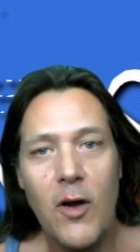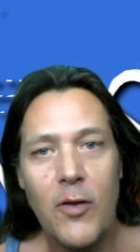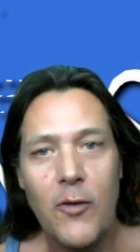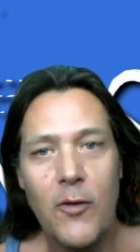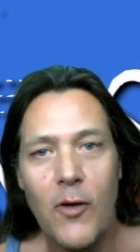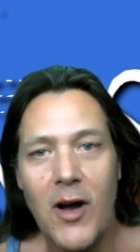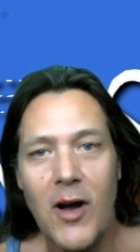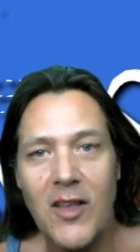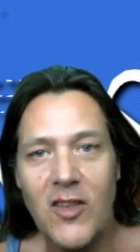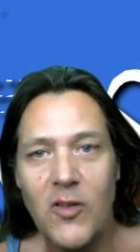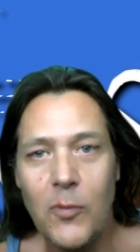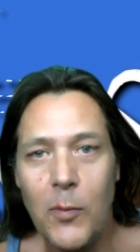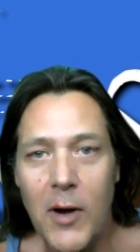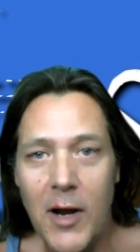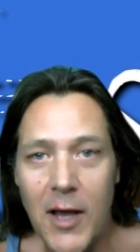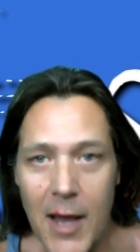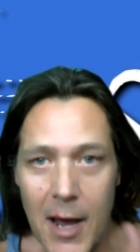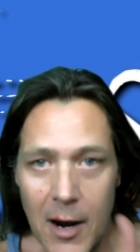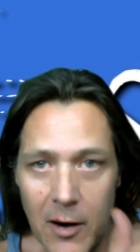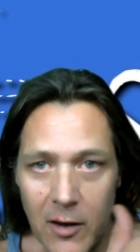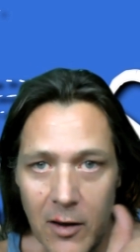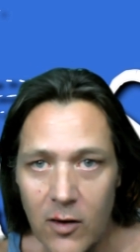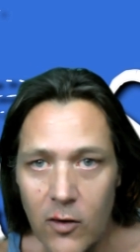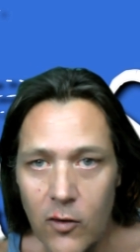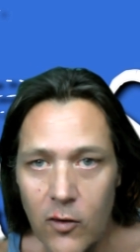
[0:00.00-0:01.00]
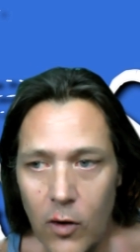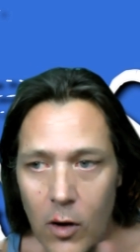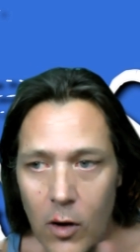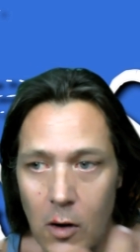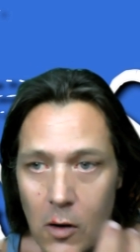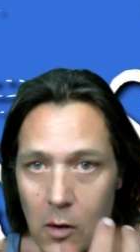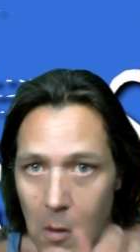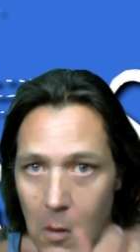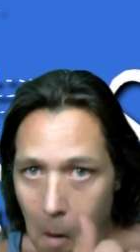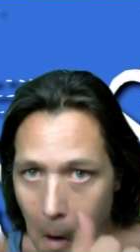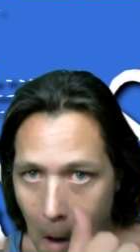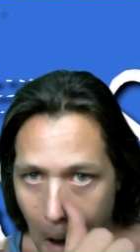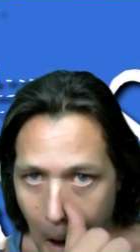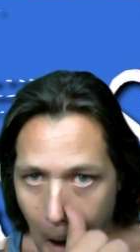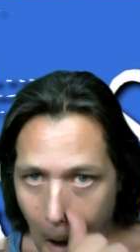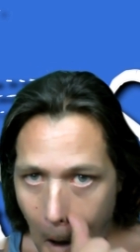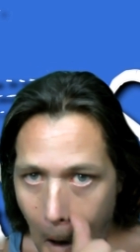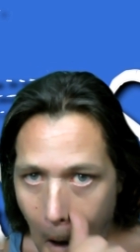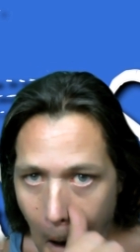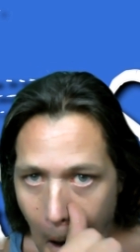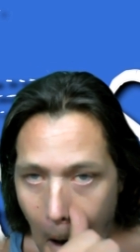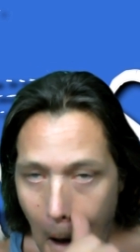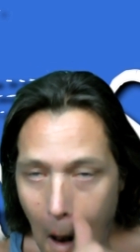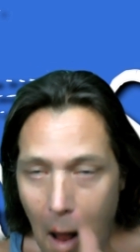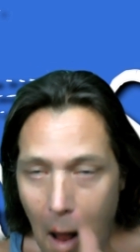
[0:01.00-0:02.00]
earth, right? Spinning out of control.
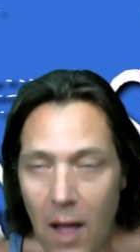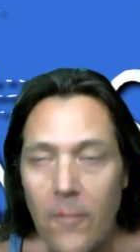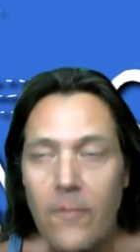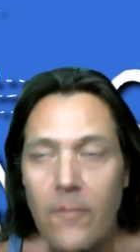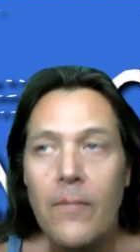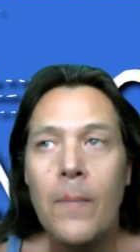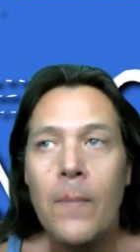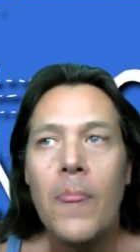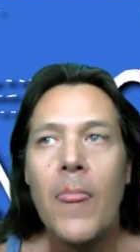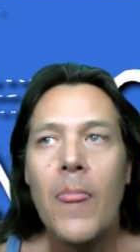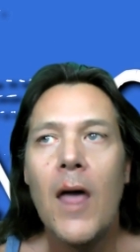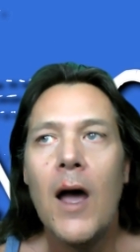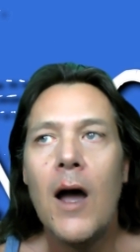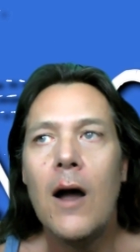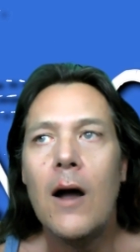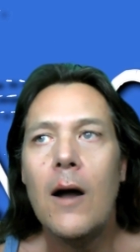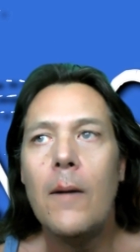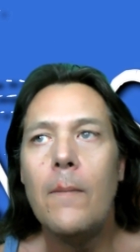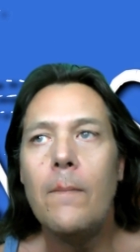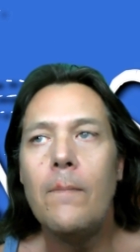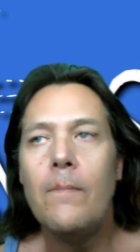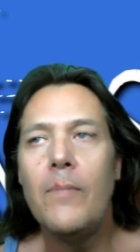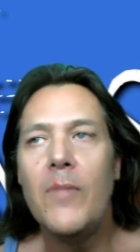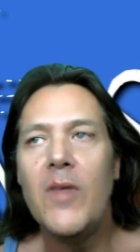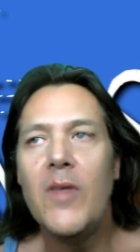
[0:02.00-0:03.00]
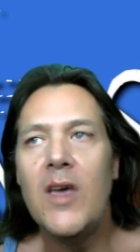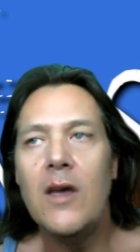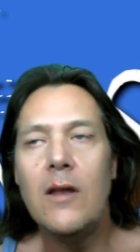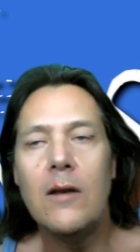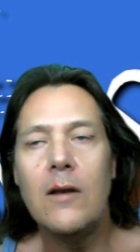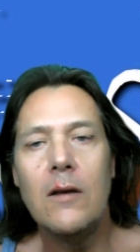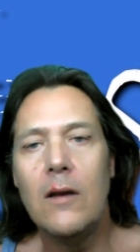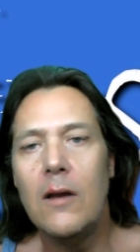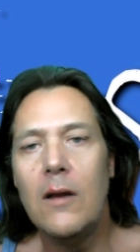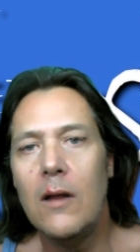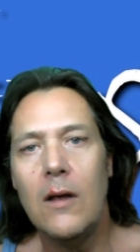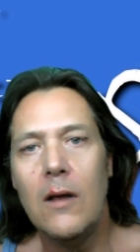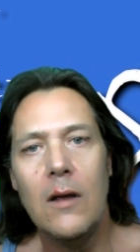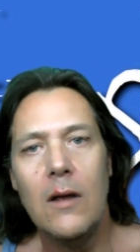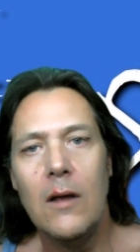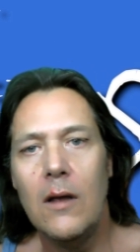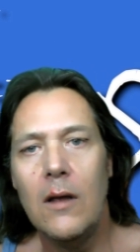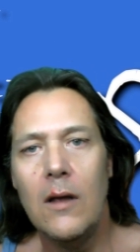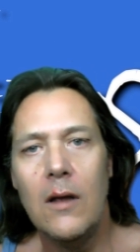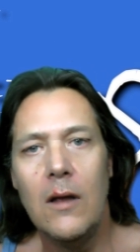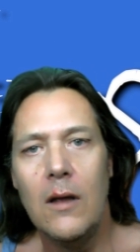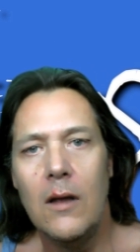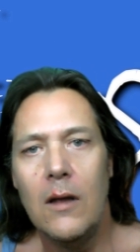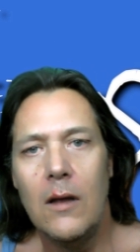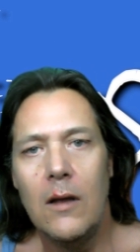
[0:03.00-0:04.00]
Um, it
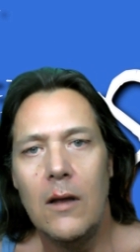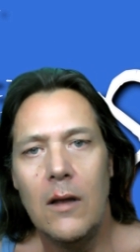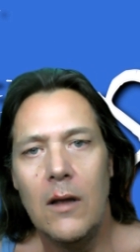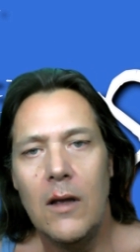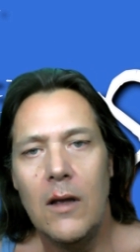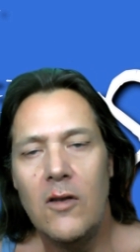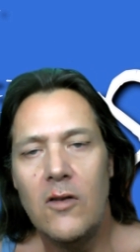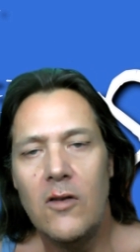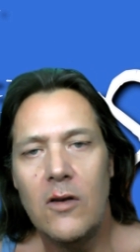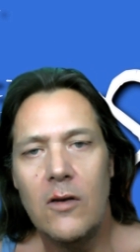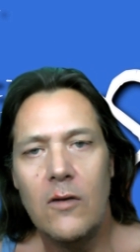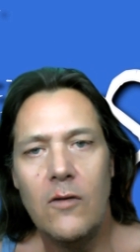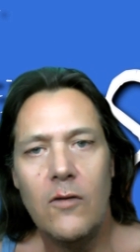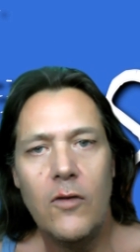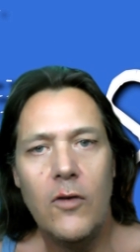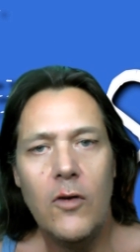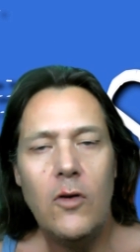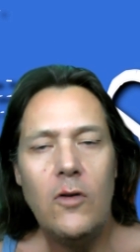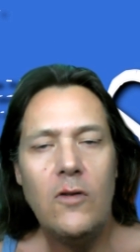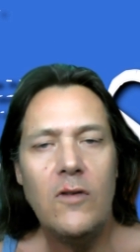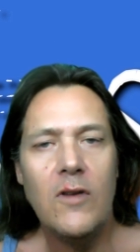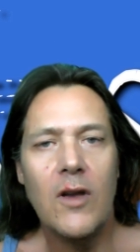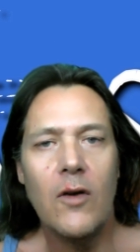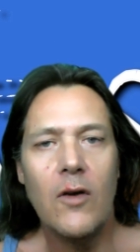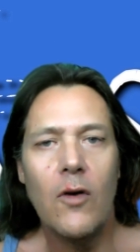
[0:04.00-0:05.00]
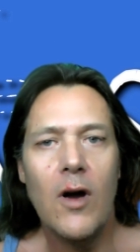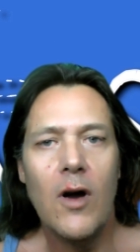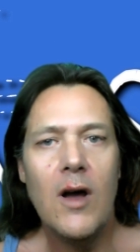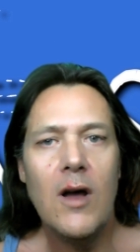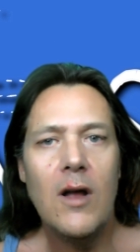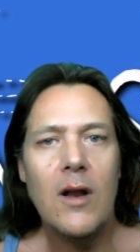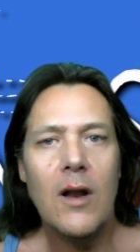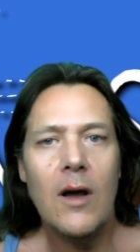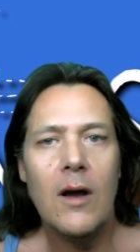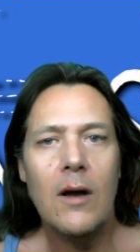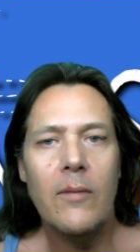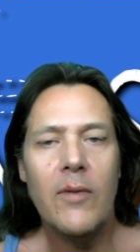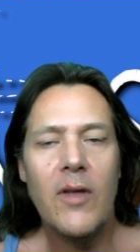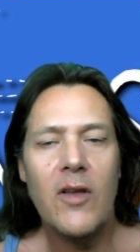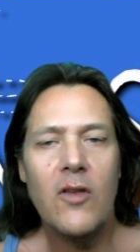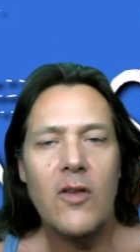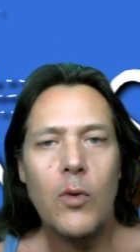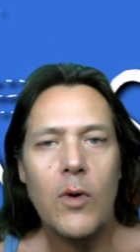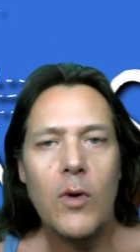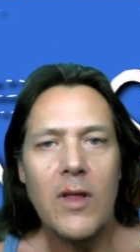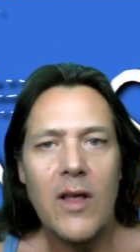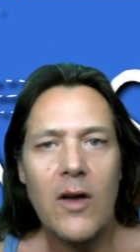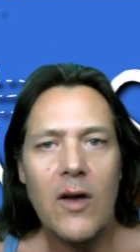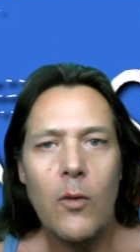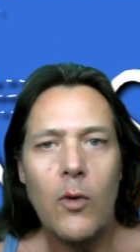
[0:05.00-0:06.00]
it's confusing, right? Uh,
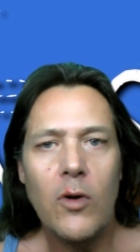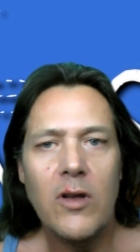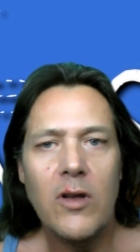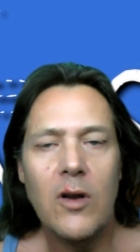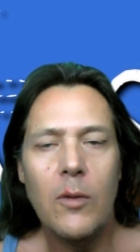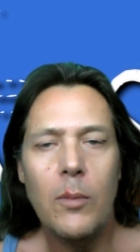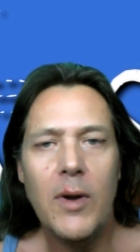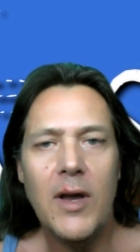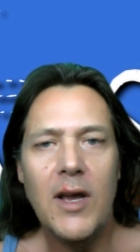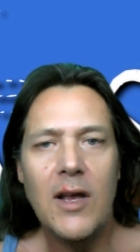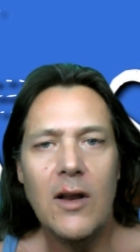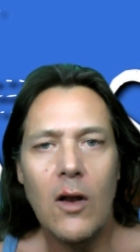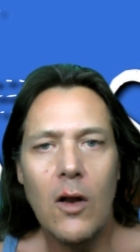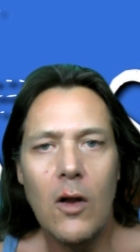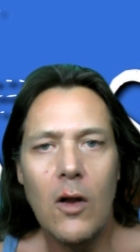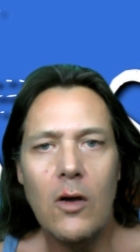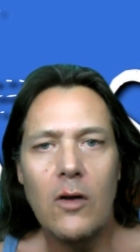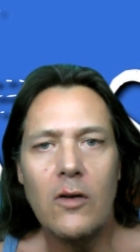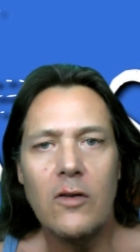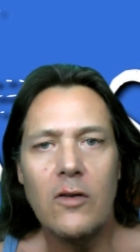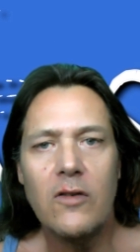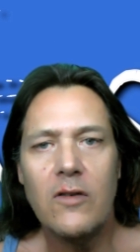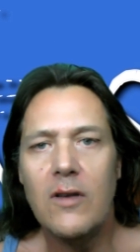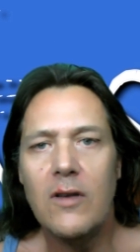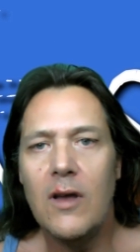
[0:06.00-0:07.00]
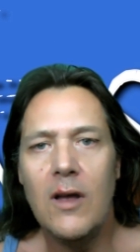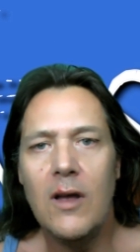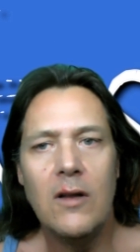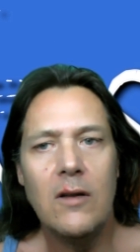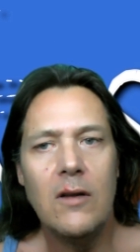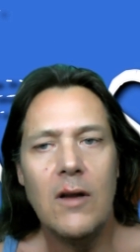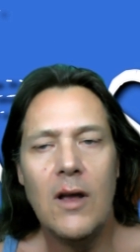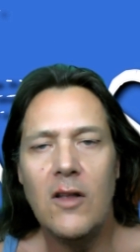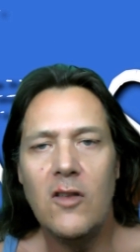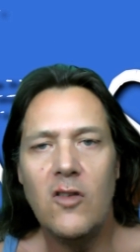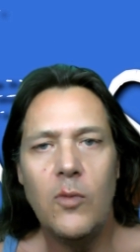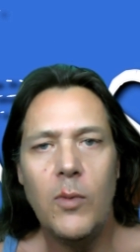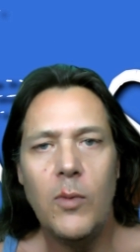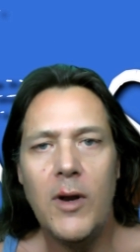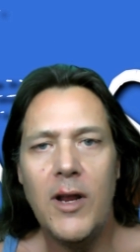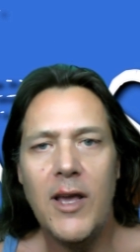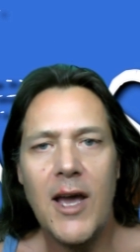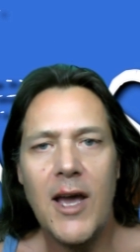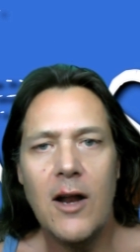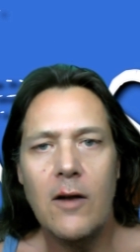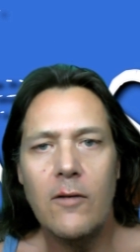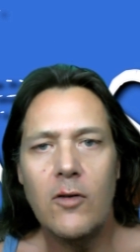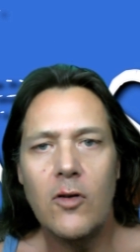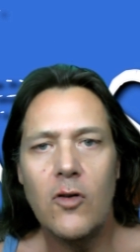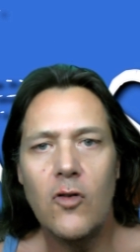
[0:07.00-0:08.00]
that's where they want you to be, lost and and
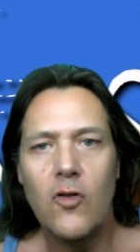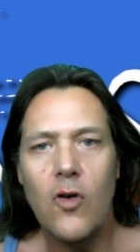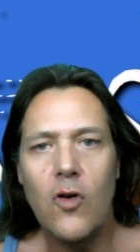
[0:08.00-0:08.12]
spinning out of